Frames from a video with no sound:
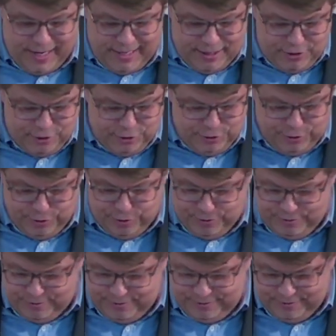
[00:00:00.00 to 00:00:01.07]
read it to
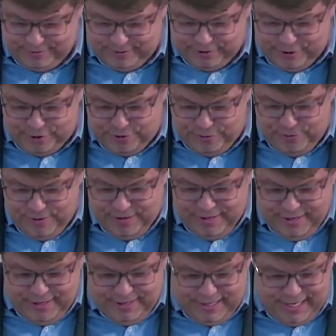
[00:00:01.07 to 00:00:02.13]
you, you know.
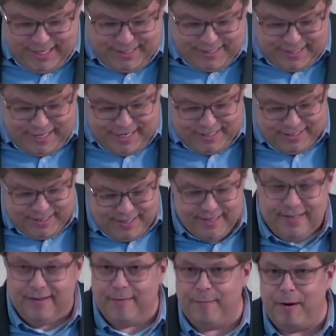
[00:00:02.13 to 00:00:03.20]
This is,
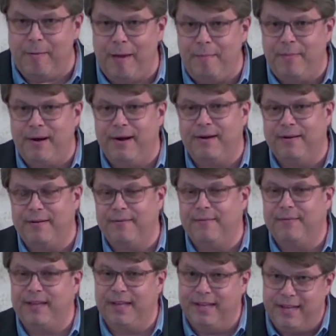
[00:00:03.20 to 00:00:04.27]
remember,
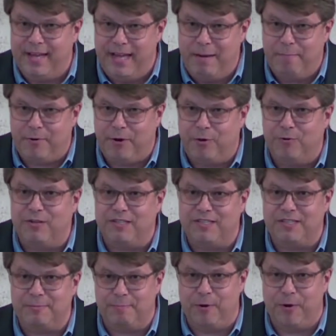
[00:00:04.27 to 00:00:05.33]
in Hebrew,
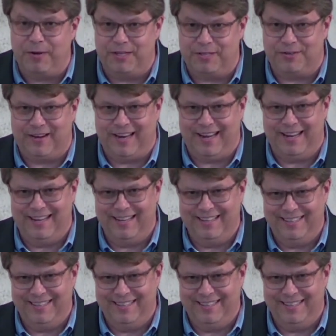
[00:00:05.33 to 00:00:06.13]
this is poetry.